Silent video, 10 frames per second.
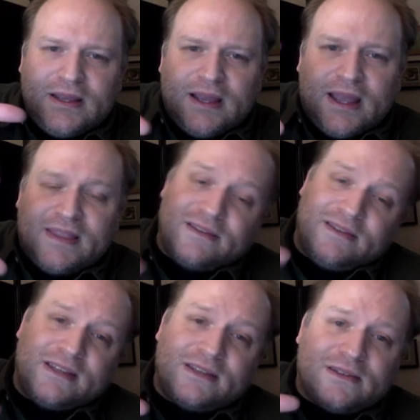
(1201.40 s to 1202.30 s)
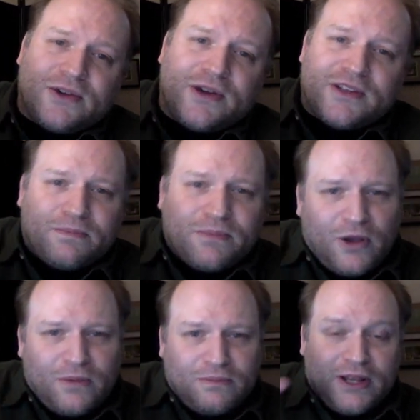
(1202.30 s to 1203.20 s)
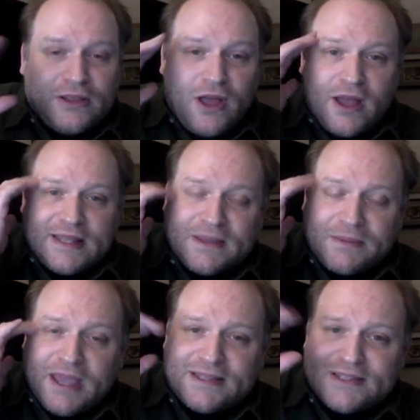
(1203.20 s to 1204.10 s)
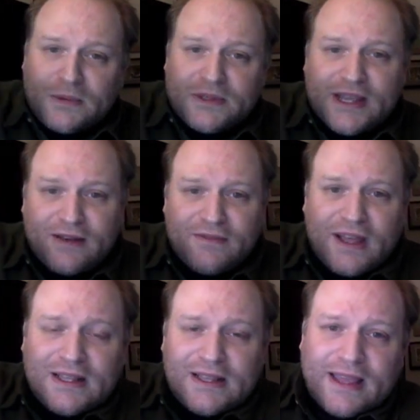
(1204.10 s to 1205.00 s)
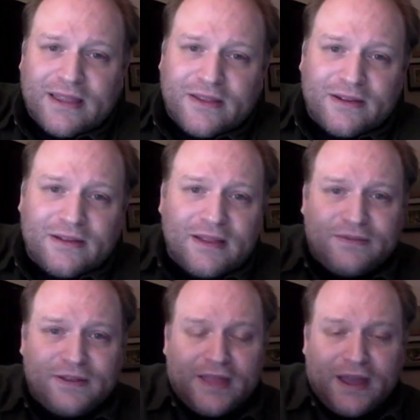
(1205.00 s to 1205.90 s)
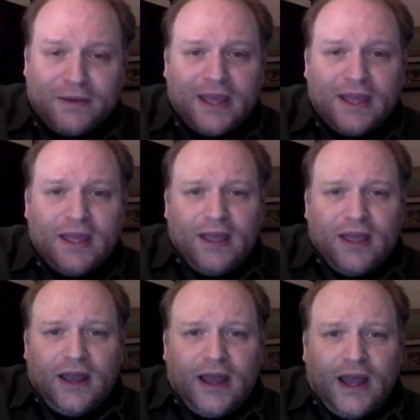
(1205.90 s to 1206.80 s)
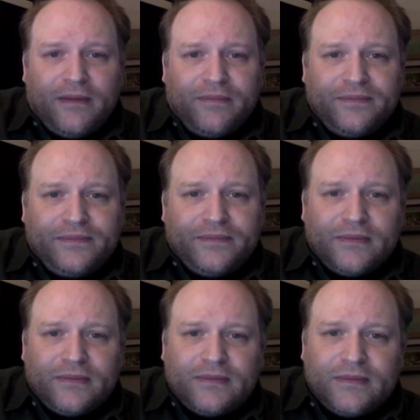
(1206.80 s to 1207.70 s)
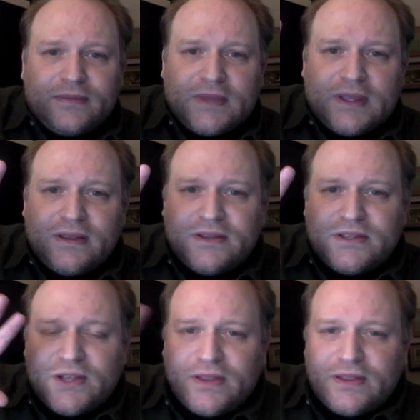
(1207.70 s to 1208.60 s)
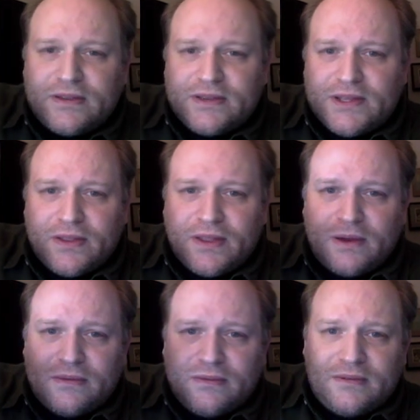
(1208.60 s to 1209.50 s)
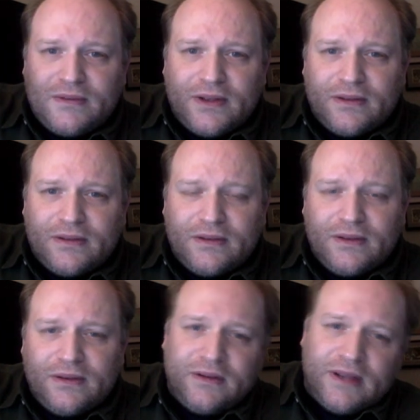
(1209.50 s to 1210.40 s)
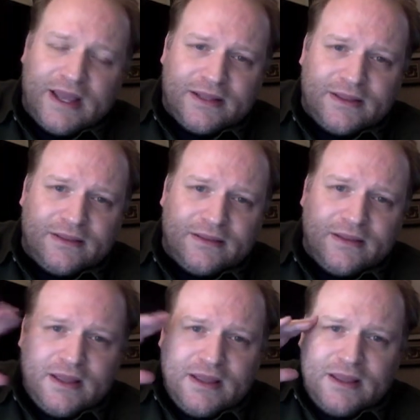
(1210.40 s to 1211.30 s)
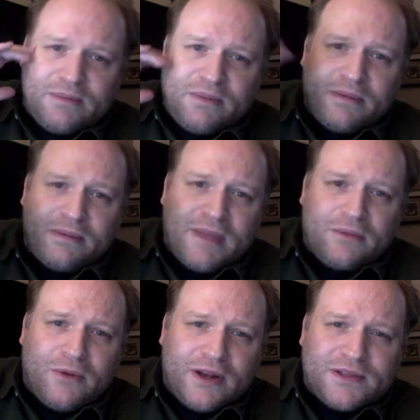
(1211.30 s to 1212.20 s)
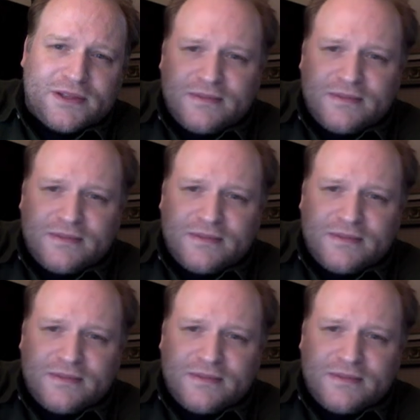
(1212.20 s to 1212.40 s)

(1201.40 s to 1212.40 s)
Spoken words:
and these stories are pretty long in some cases, almost like novella length. They feel that way. Um, so they're the Puppet Man one is